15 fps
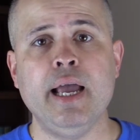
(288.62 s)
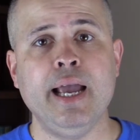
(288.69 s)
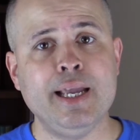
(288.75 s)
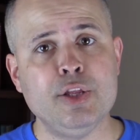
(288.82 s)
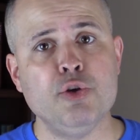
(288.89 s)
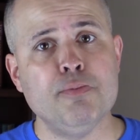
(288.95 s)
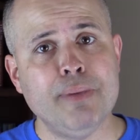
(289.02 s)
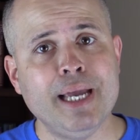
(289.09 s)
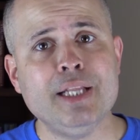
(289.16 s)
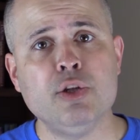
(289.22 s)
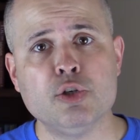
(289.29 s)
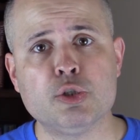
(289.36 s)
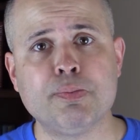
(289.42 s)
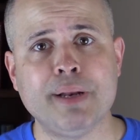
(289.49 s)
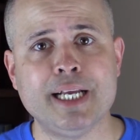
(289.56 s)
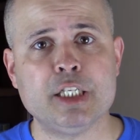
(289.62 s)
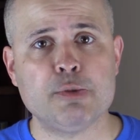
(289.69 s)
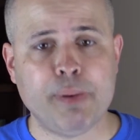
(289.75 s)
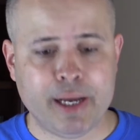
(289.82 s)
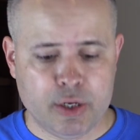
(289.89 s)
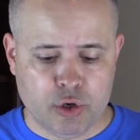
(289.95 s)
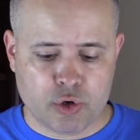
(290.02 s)
and you made those plans
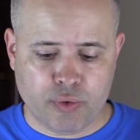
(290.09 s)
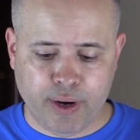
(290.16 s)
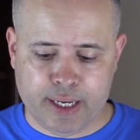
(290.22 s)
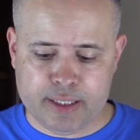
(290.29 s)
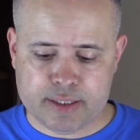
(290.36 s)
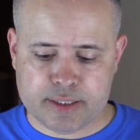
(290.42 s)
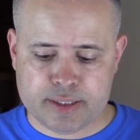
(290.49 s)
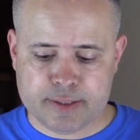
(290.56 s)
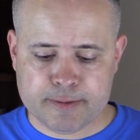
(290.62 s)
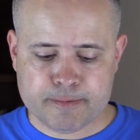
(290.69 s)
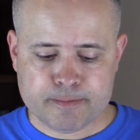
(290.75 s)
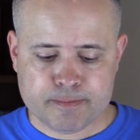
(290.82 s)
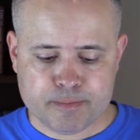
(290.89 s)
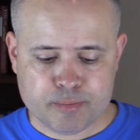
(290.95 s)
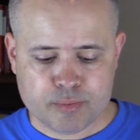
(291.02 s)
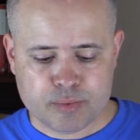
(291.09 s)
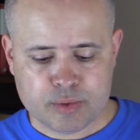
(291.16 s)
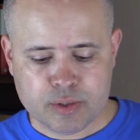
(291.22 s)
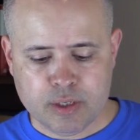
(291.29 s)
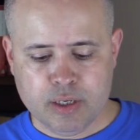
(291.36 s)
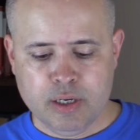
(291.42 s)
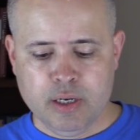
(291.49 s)
by your grace.
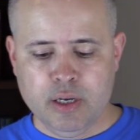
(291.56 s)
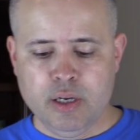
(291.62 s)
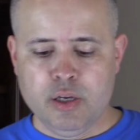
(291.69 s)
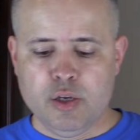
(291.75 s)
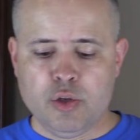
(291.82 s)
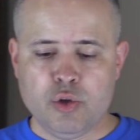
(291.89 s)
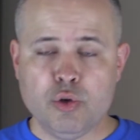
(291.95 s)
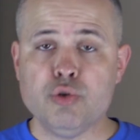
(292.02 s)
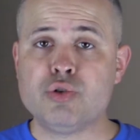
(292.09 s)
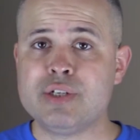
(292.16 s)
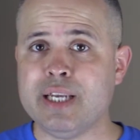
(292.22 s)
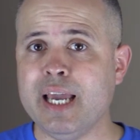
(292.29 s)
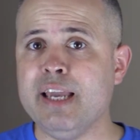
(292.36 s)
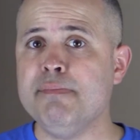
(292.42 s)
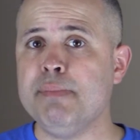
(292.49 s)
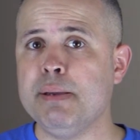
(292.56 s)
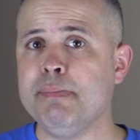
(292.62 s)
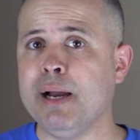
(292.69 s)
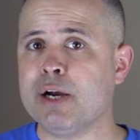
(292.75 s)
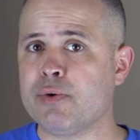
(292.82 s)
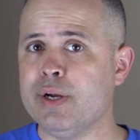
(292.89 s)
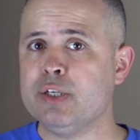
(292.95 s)
You saved me
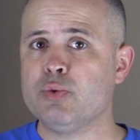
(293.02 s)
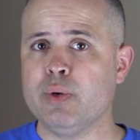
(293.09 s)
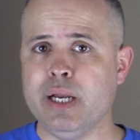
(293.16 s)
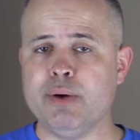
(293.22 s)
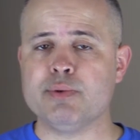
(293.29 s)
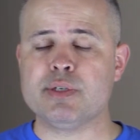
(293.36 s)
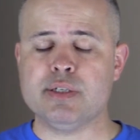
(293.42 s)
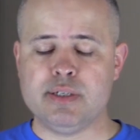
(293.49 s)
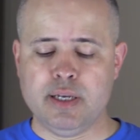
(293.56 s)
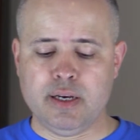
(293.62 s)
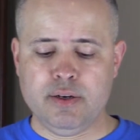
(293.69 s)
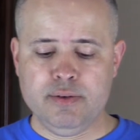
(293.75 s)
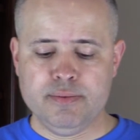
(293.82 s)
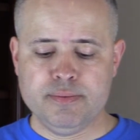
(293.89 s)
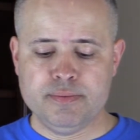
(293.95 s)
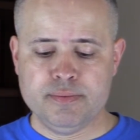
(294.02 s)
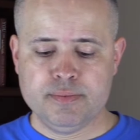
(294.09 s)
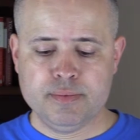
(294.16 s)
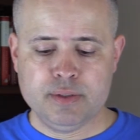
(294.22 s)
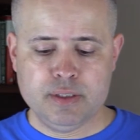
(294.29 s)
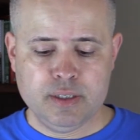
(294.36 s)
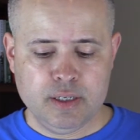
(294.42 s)
by grace when I was a sinner.
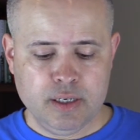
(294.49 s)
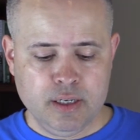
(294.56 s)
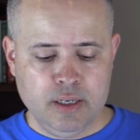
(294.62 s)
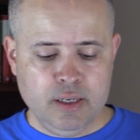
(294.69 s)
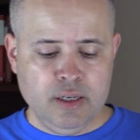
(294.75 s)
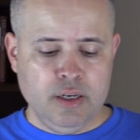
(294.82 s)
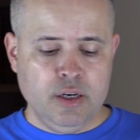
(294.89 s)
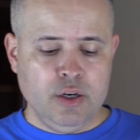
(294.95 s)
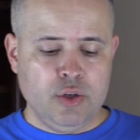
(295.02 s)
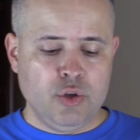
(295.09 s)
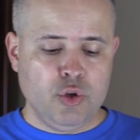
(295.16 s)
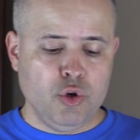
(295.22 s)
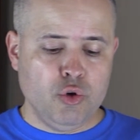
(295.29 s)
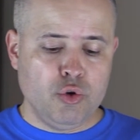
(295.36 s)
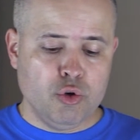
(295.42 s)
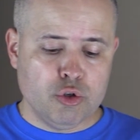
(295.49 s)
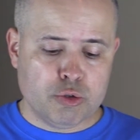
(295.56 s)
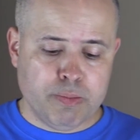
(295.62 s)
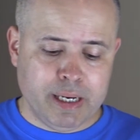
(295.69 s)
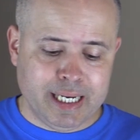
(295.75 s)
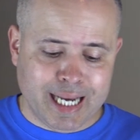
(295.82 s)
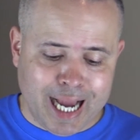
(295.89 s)
You
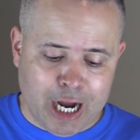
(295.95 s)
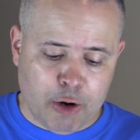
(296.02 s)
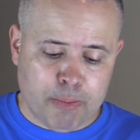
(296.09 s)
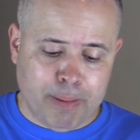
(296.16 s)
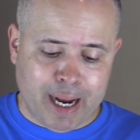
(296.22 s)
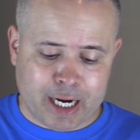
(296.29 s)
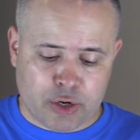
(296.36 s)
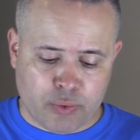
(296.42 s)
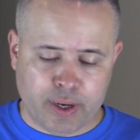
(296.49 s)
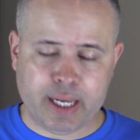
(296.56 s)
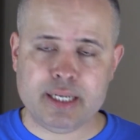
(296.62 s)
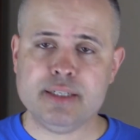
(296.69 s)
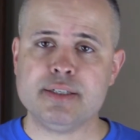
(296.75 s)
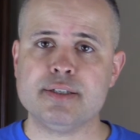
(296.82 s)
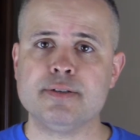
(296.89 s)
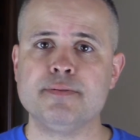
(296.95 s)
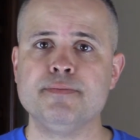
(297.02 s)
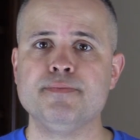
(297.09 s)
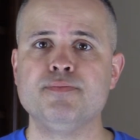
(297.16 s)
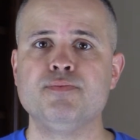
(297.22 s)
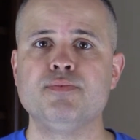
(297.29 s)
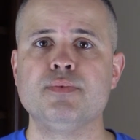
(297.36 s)
use me now by grace
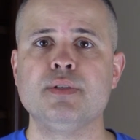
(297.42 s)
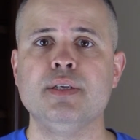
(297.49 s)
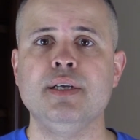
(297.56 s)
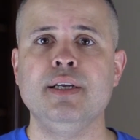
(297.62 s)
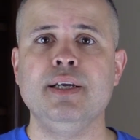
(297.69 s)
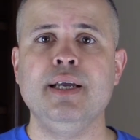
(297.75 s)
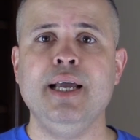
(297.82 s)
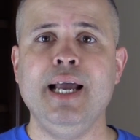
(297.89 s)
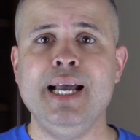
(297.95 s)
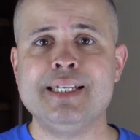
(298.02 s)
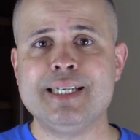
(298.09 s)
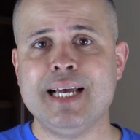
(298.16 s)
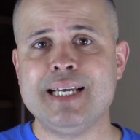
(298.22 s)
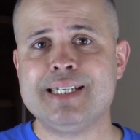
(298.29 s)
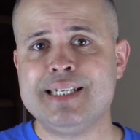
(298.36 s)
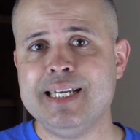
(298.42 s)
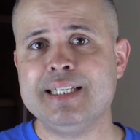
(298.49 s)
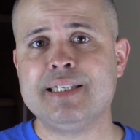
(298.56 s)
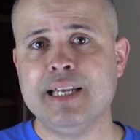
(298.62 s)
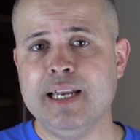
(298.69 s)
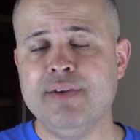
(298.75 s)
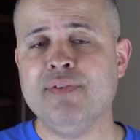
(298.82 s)
as I
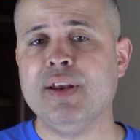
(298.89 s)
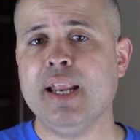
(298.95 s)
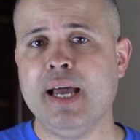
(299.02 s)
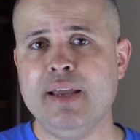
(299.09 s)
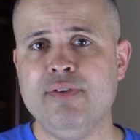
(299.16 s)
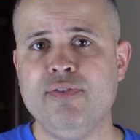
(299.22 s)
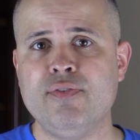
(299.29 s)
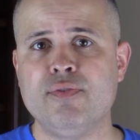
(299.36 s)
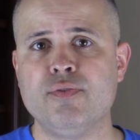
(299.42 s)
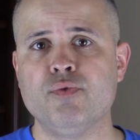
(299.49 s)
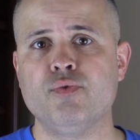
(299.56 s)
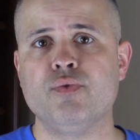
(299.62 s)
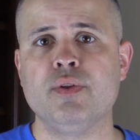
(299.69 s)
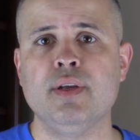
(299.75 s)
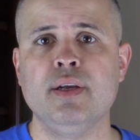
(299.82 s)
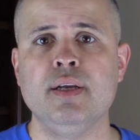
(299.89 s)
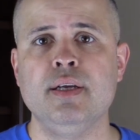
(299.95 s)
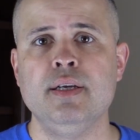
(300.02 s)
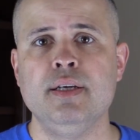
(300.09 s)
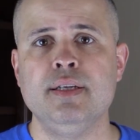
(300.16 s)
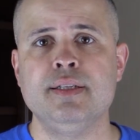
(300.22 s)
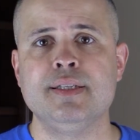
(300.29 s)
seek to live a life
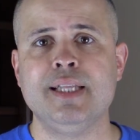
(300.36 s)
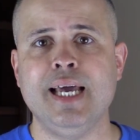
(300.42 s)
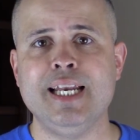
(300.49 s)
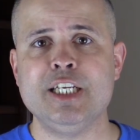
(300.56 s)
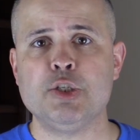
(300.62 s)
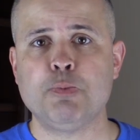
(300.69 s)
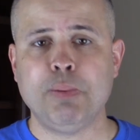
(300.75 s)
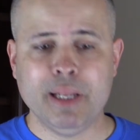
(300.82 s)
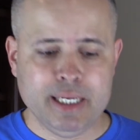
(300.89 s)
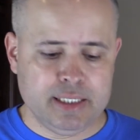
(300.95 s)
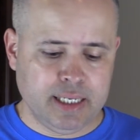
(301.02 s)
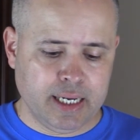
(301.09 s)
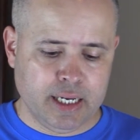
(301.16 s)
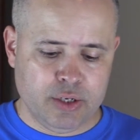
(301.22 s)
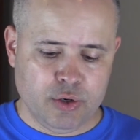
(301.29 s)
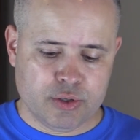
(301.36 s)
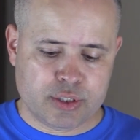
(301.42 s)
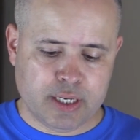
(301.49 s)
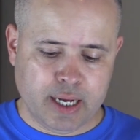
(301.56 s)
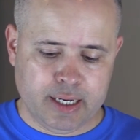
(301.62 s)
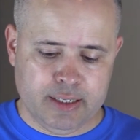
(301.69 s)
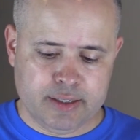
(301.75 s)
that is pleasing in your
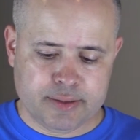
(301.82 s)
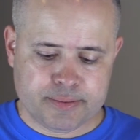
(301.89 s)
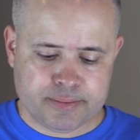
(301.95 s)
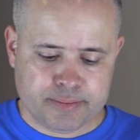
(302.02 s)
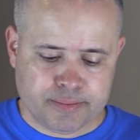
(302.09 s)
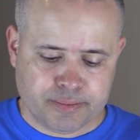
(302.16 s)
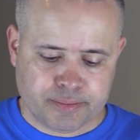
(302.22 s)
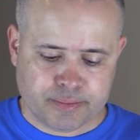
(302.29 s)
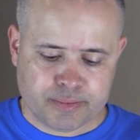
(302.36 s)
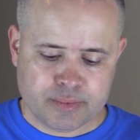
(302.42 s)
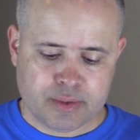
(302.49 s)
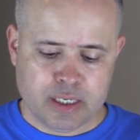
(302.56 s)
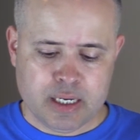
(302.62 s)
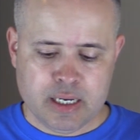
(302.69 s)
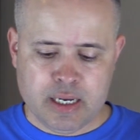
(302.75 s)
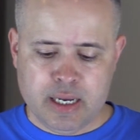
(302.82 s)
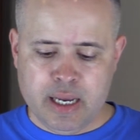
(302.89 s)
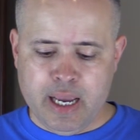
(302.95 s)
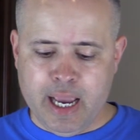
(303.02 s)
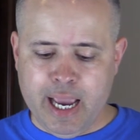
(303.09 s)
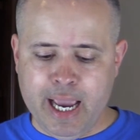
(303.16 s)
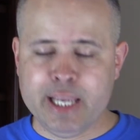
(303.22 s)
sight,
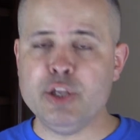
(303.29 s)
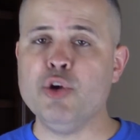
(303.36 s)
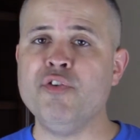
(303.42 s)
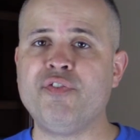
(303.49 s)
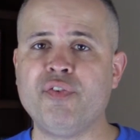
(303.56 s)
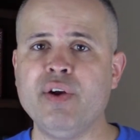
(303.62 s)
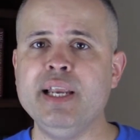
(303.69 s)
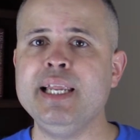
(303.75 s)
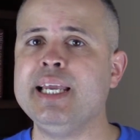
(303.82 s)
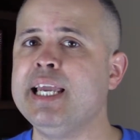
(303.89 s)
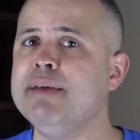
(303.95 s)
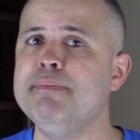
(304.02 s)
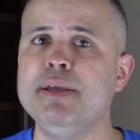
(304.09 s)
and you freely give